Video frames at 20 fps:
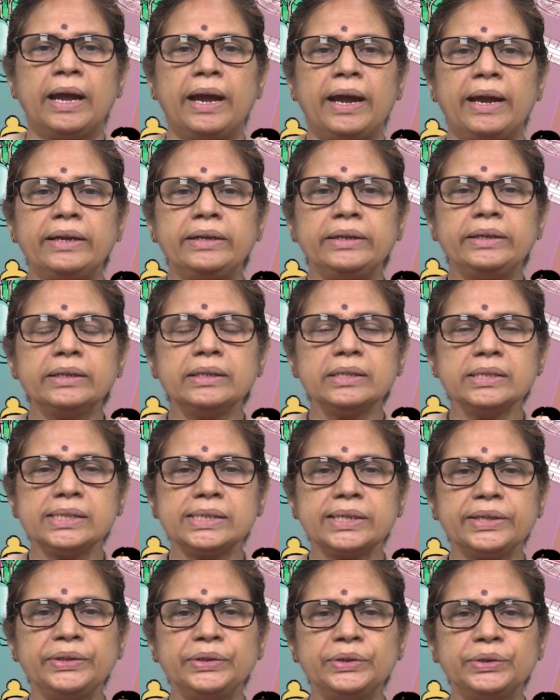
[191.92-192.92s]

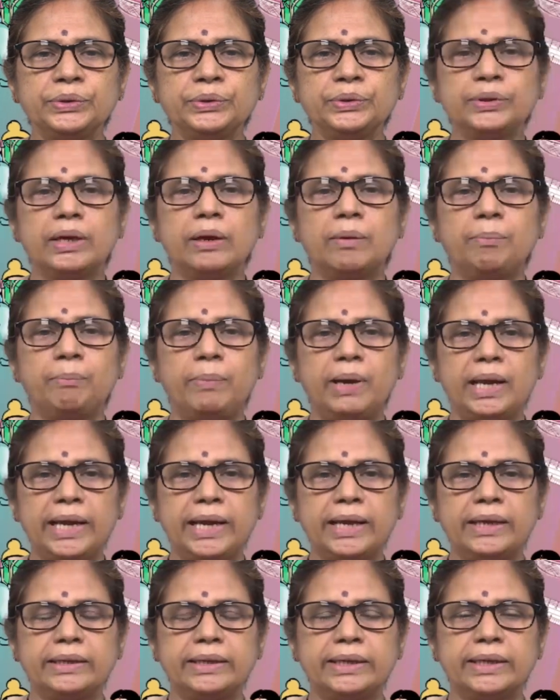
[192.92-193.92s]
enters into the
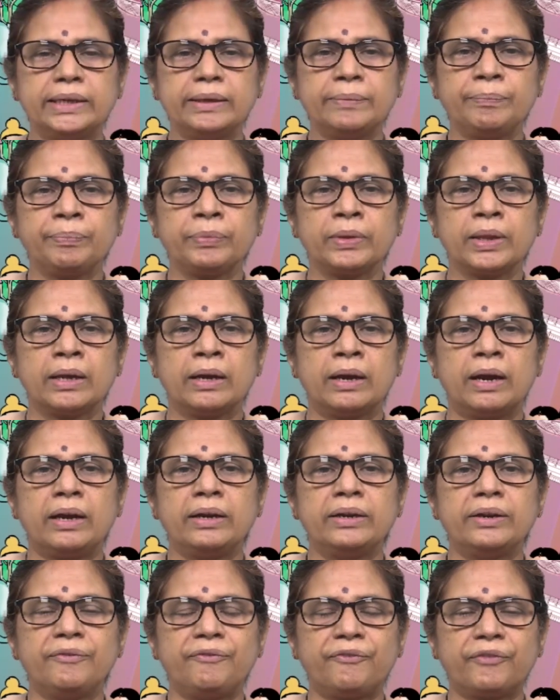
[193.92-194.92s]
blood
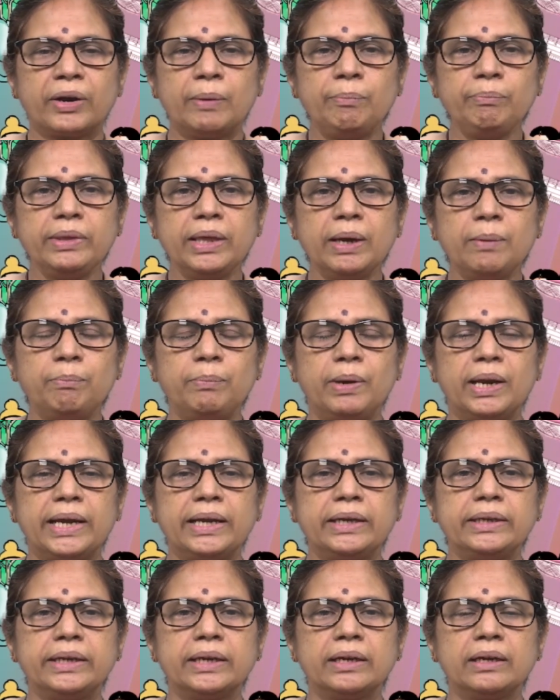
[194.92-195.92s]
and from the
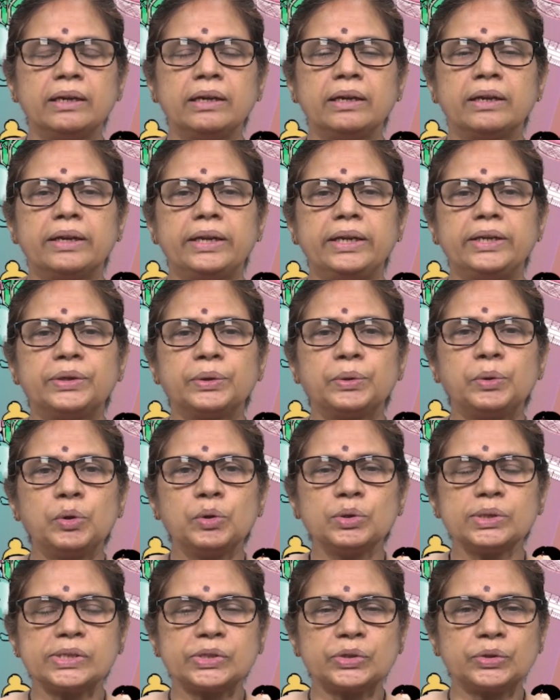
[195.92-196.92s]
blood it
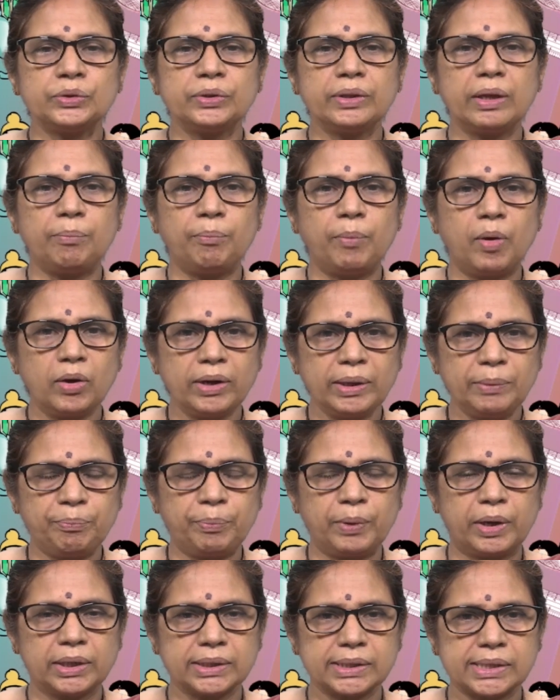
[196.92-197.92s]
goes to the body
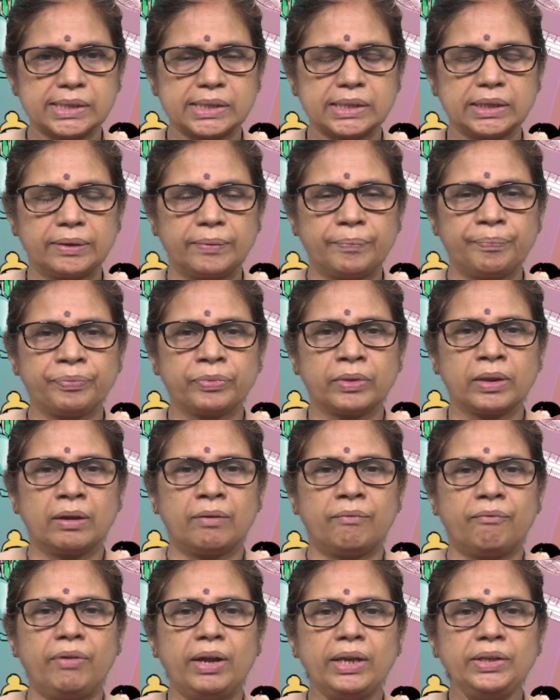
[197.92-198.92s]
parts.
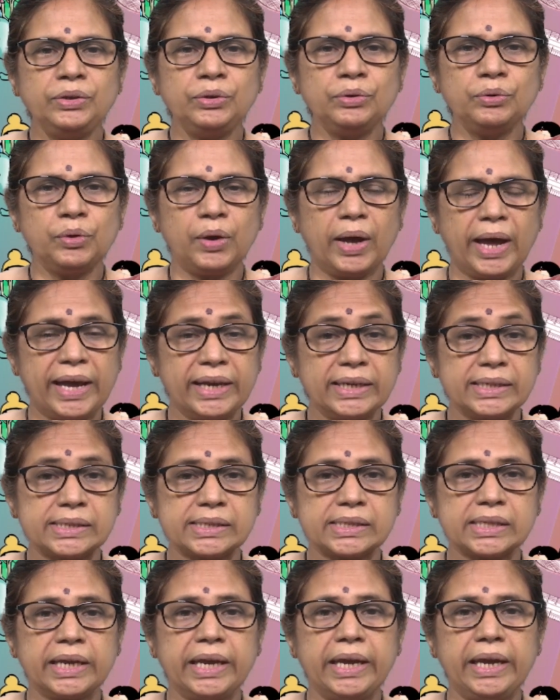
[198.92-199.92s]
When you
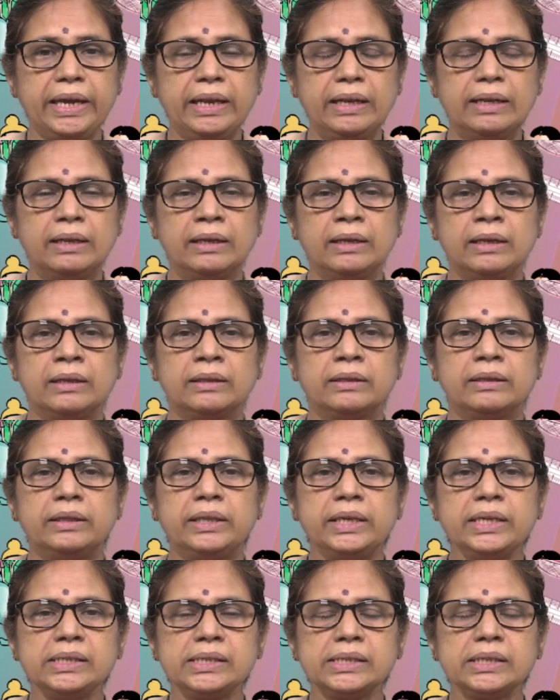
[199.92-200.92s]
exhale,
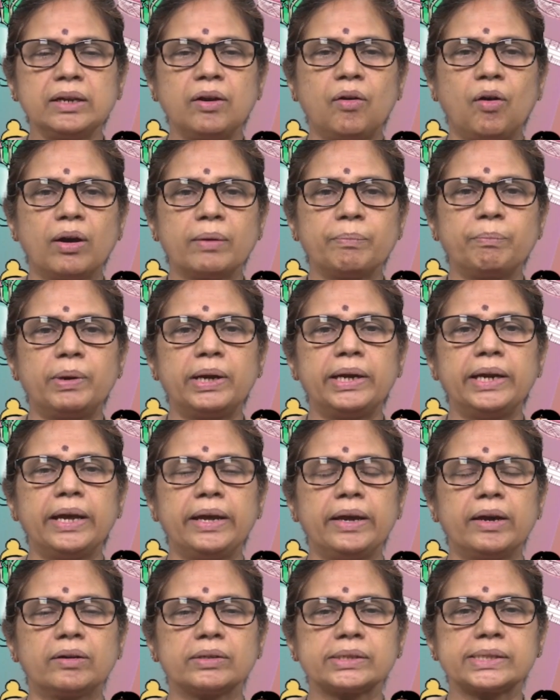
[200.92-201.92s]
this carbon
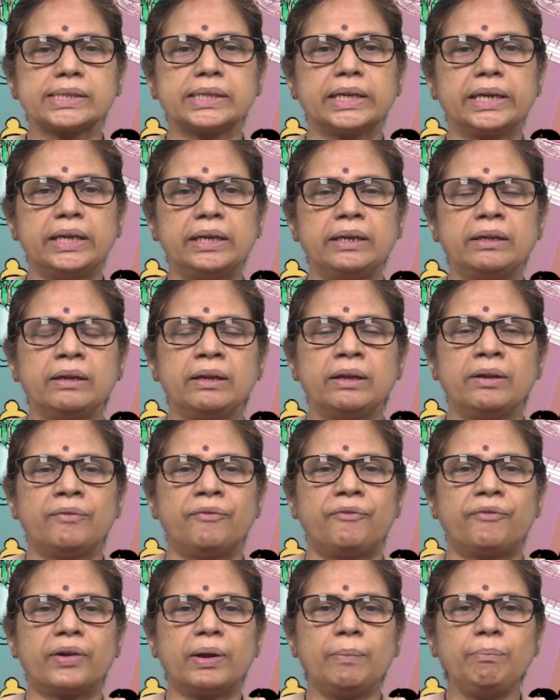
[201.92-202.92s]
dioxide
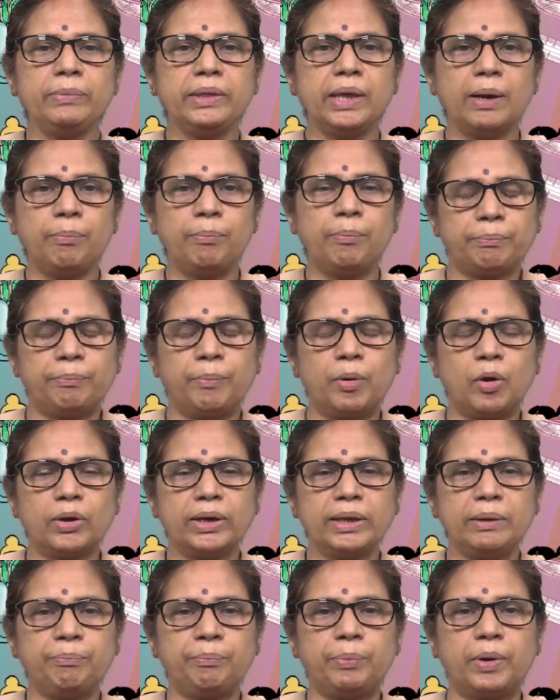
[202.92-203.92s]
from the
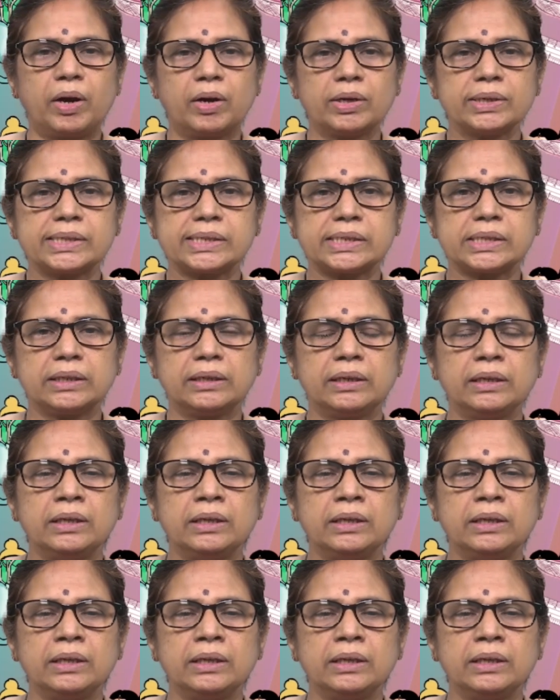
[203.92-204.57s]
body parts